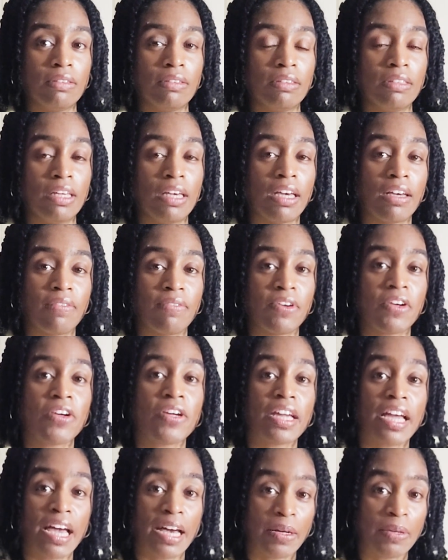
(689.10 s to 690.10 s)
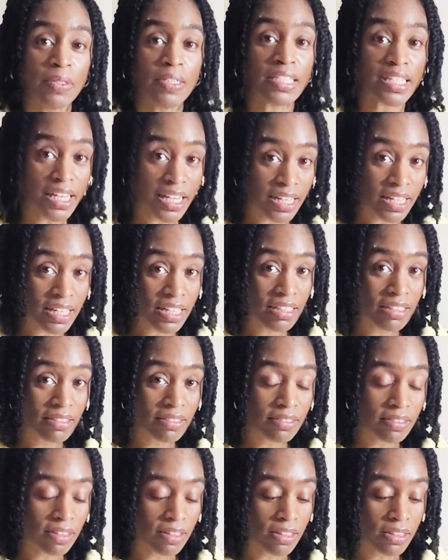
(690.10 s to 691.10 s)
yeah, very outdated.
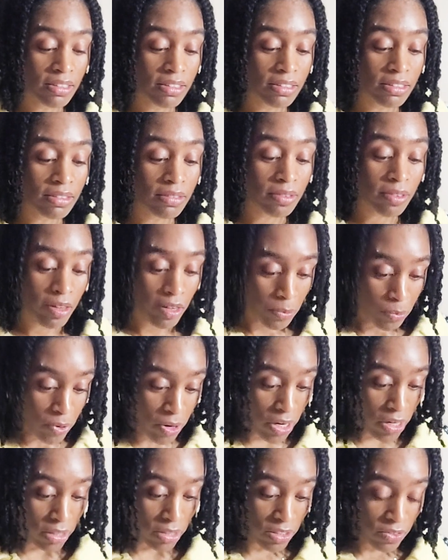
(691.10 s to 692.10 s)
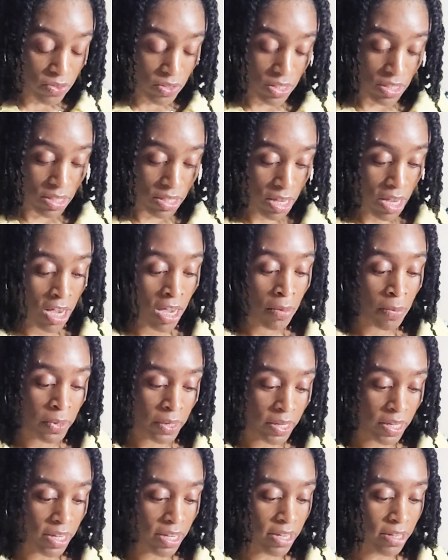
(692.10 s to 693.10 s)
A product of its time,
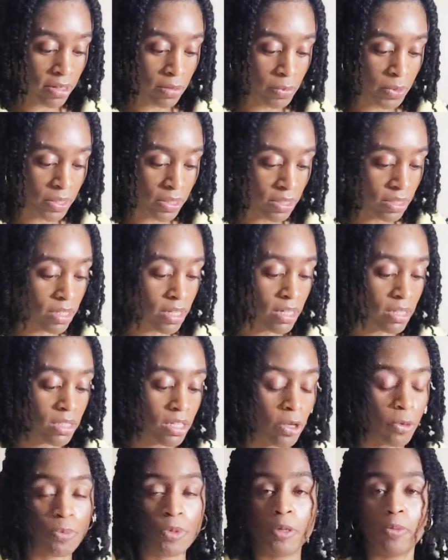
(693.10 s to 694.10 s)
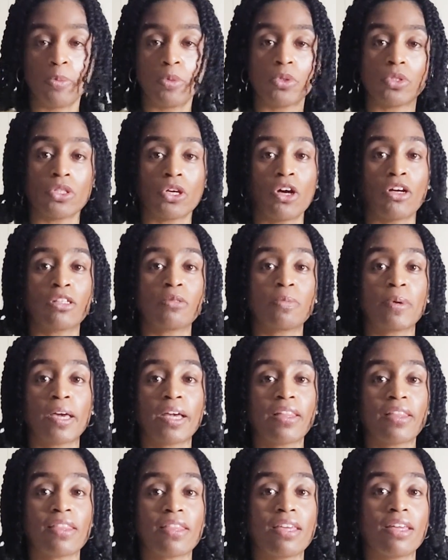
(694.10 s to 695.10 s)
again, because that's how people talked back
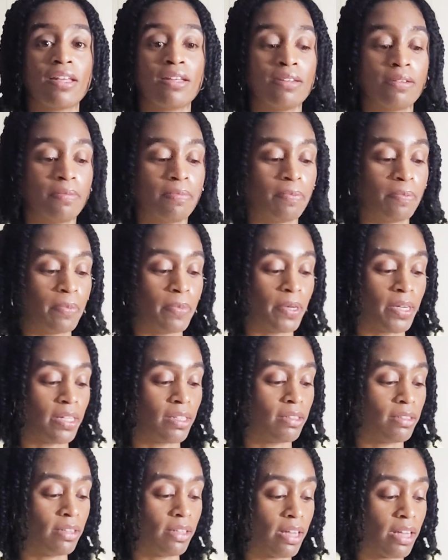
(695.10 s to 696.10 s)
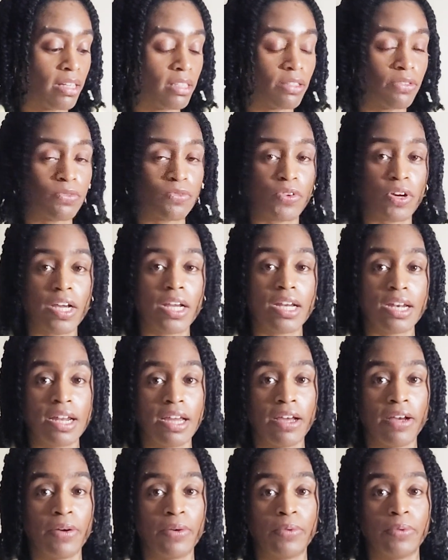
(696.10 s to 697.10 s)
then. But as of right
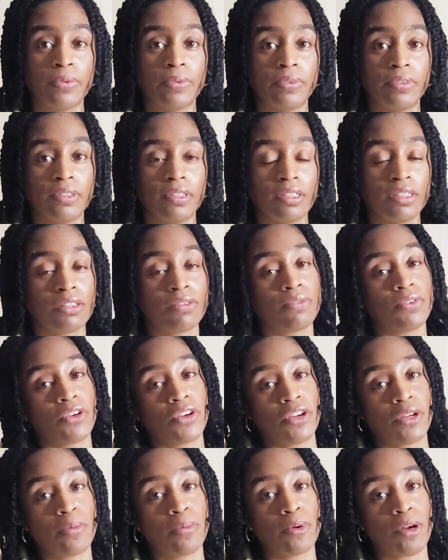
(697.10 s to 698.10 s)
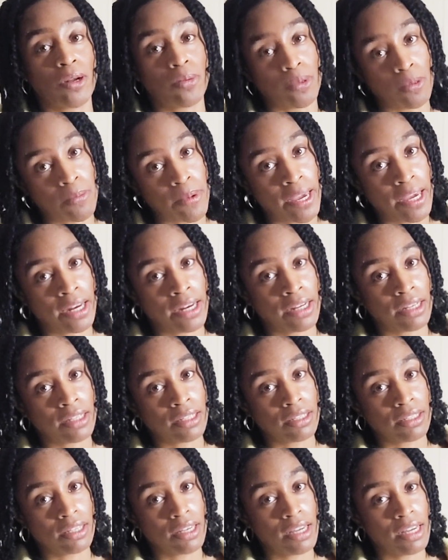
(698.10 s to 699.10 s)
now, it's very problematic.
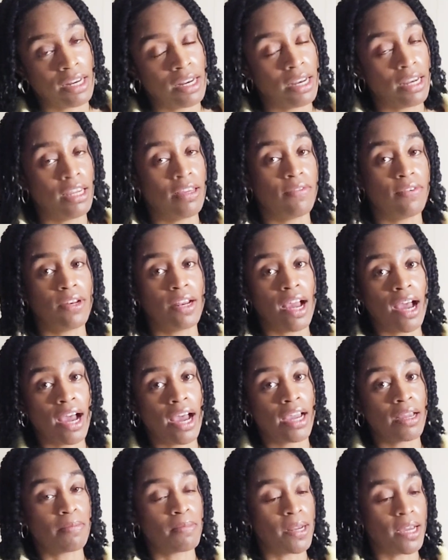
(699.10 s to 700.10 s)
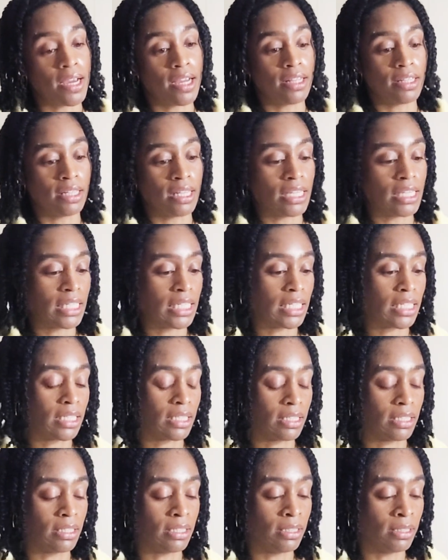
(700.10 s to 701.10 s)
And even I'm not like
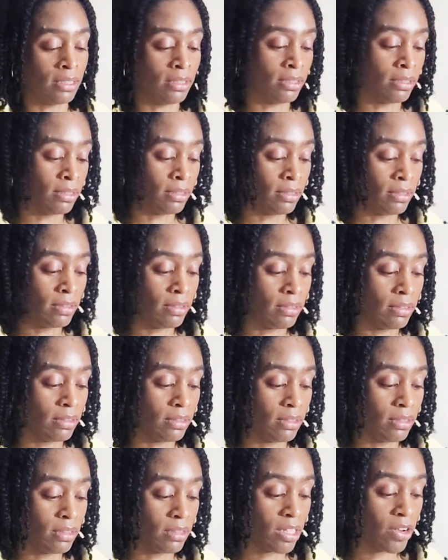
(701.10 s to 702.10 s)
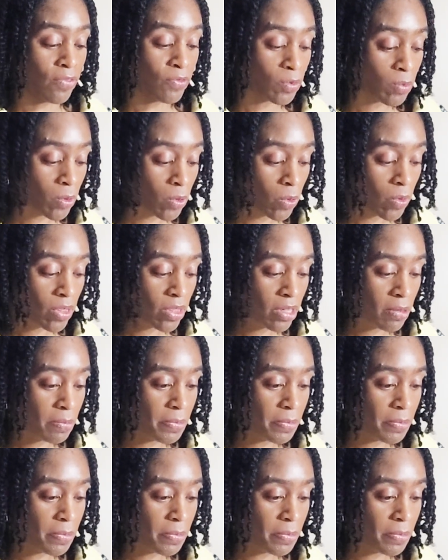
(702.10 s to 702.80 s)
comfortable with it